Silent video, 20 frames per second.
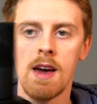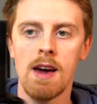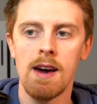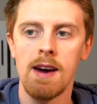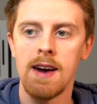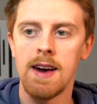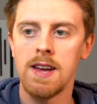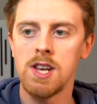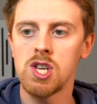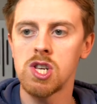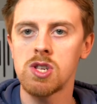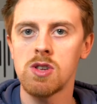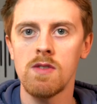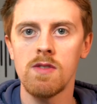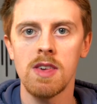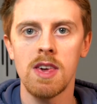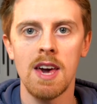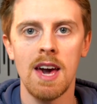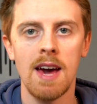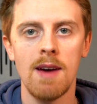Just on the
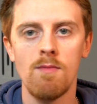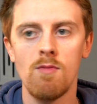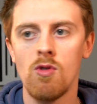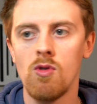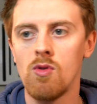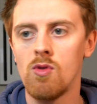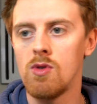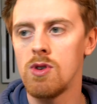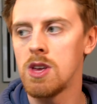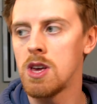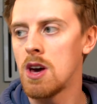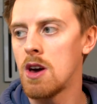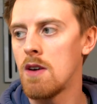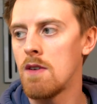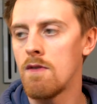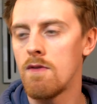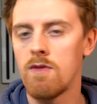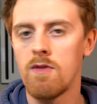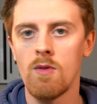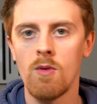camera audio
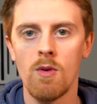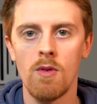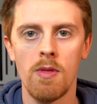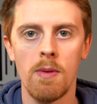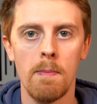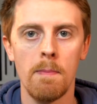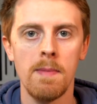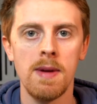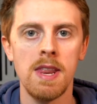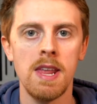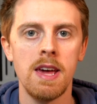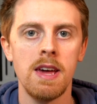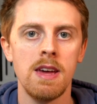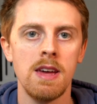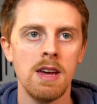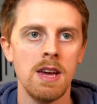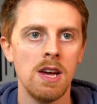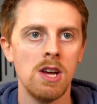for the minute,